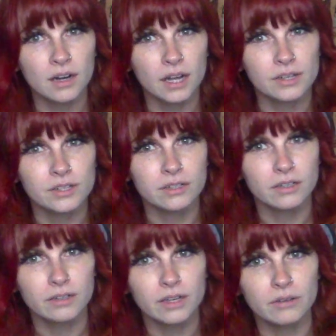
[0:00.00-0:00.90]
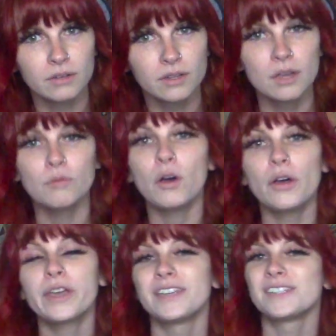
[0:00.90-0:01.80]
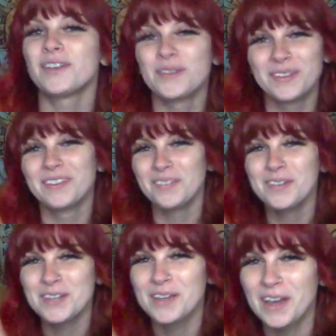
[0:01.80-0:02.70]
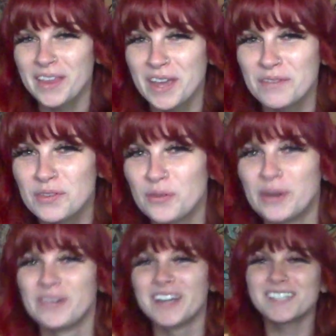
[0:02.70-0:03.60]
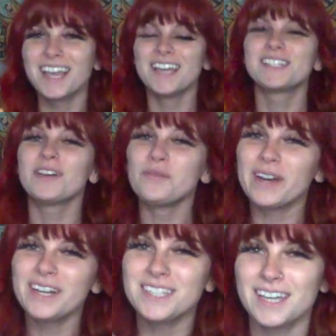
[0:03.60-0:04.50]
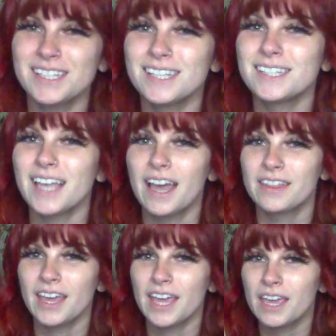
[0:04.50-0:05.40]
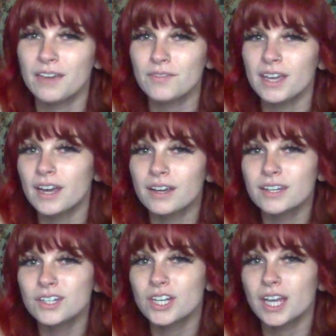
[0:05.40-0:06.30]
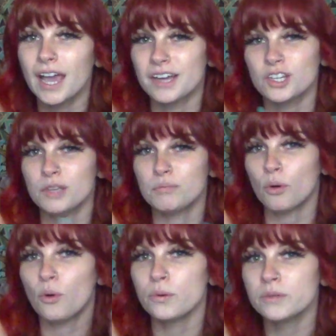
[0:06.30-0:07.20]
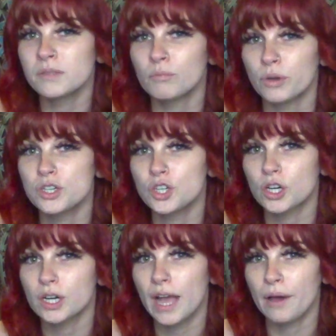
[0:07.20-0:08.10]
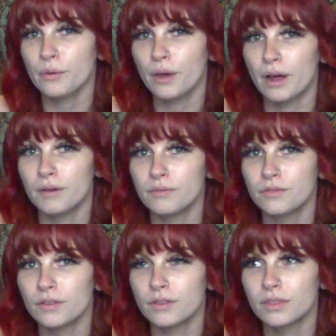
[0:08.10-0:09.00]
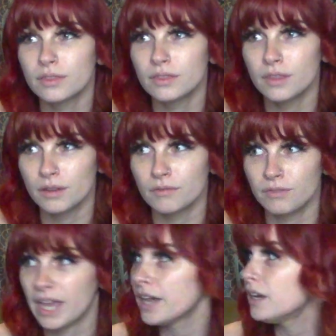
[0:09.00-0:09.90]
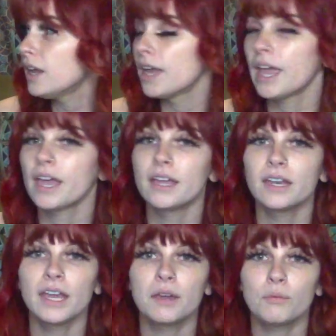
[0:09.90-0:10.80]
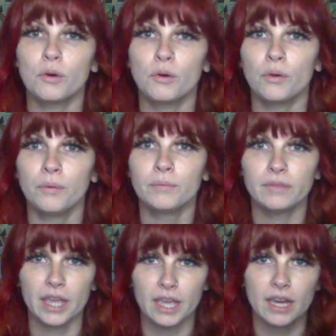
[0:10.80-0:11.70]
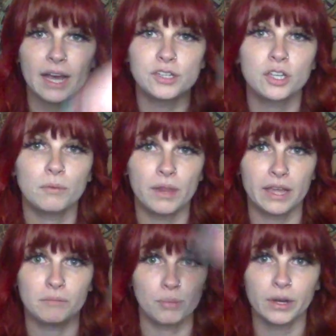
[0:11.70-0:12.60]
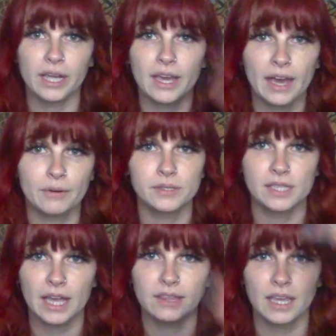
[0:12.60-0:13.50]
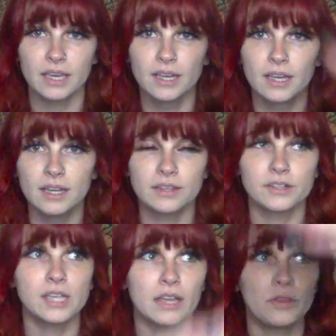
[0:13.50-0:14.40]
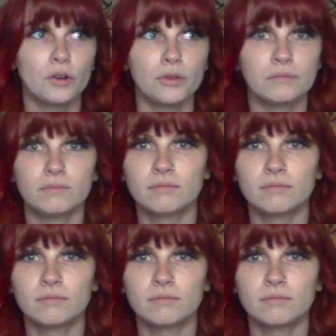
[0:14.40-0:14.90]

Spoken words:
I actually don't know. Well, okay, so let me tell you how the Hamby one works. So what it does is the Hamby air conditioning actually pulls moisture out of the van, and it will, like, it actually will, like, put it outside. Like, there's, like, a little